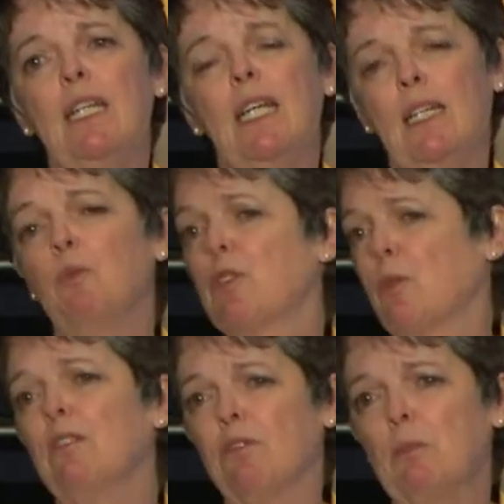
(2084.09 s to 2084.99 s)
and it was
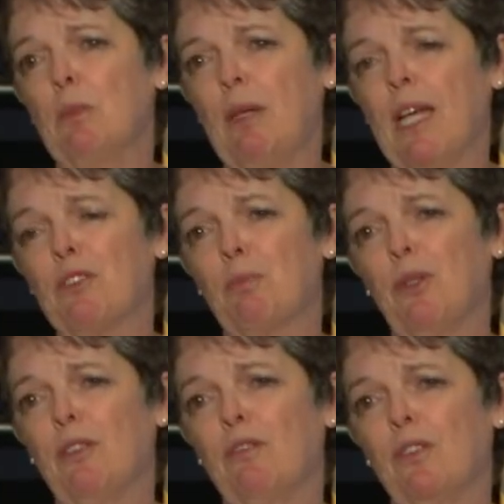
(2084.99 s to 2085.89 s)
written from a man's
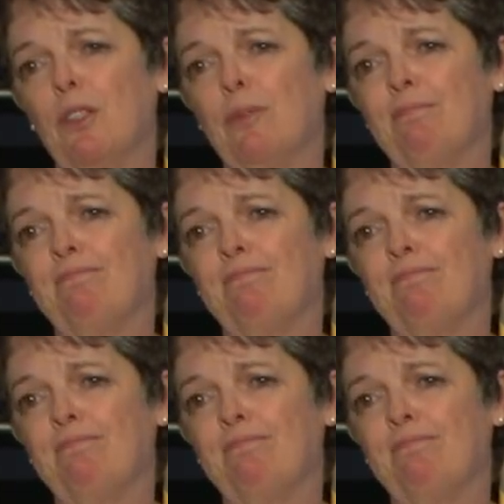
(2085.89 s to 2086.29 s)
point of view.